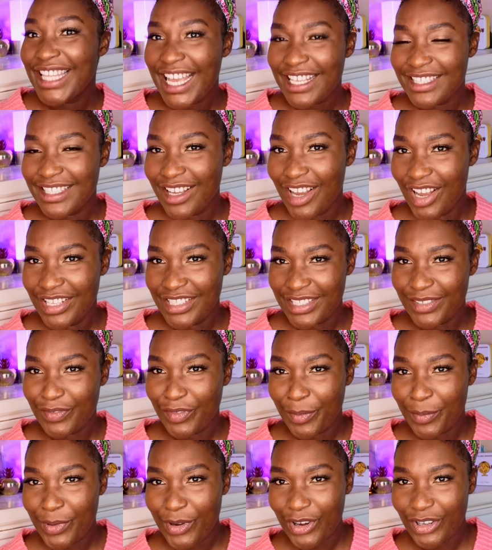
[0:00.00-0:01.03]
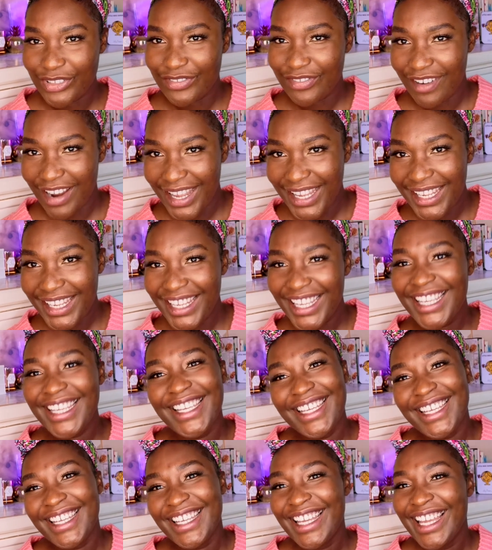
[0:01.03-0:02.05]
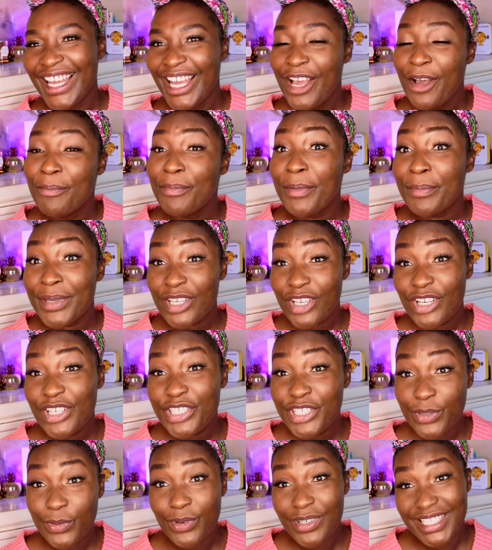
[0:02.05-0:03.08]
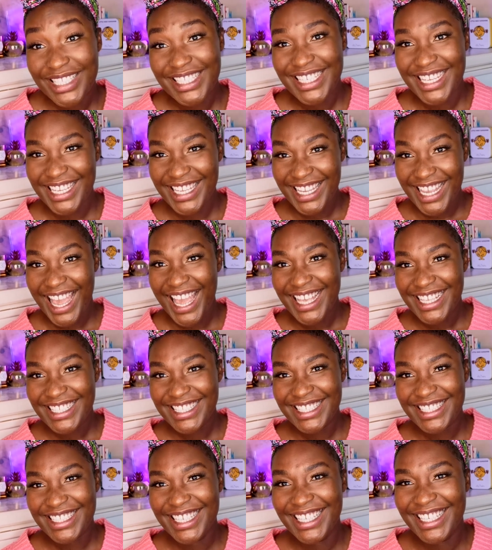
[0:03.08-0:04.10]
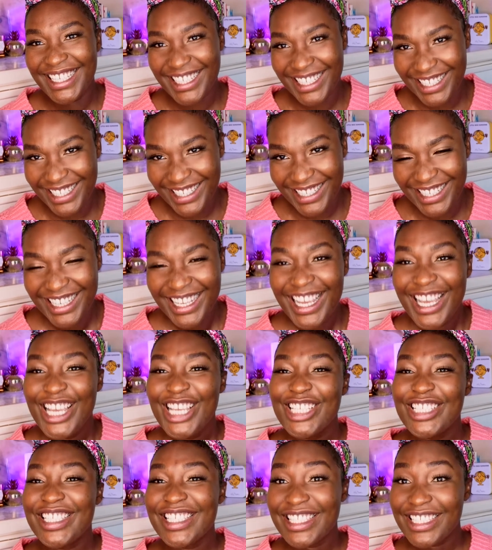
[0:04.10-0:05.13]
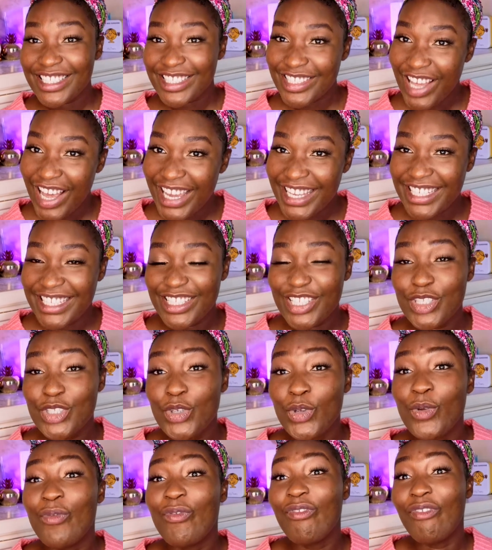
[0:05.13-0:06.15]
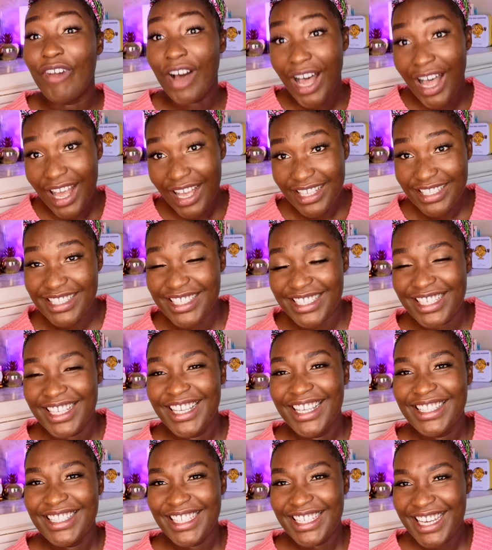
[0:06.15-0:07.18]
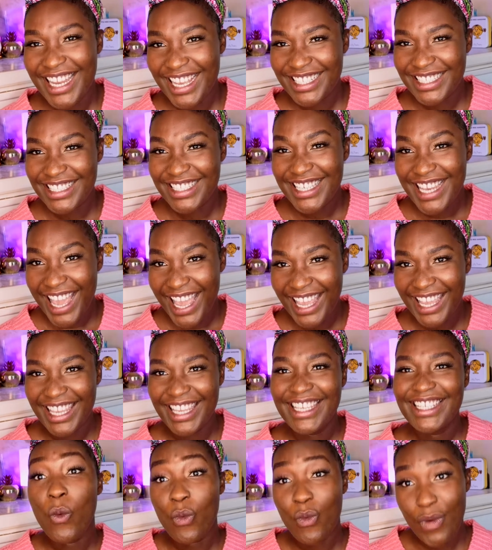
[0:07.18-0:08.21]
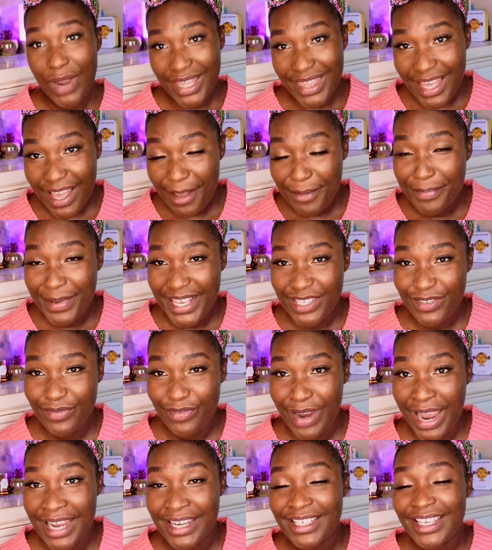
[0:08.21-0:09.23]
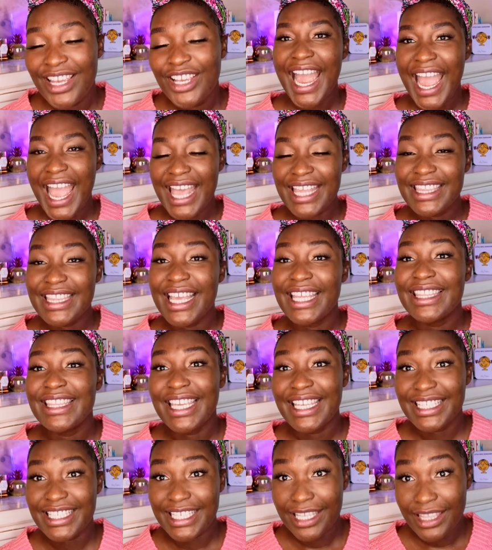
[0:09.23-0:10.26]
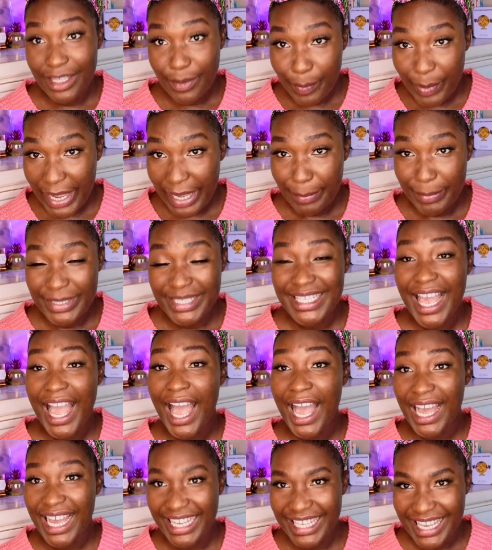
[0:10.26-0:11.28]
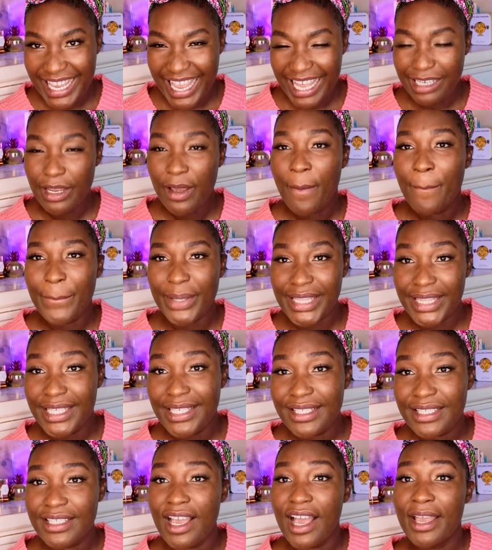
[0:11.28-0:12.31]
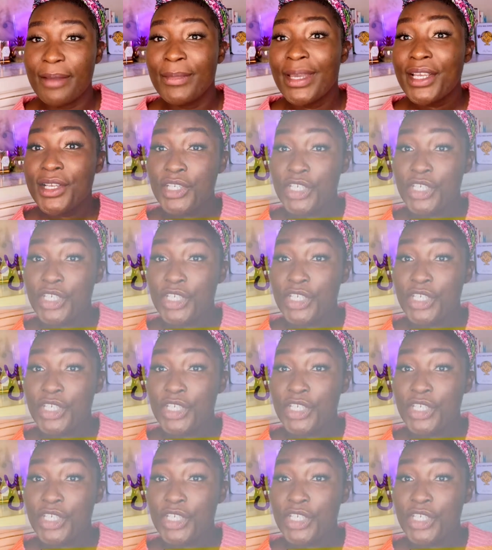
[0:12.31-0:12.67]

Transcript: that's the answer from God, right? But because she wanted a yes, she decided to fast the next day with her best friend, and then they did the papers again. But this time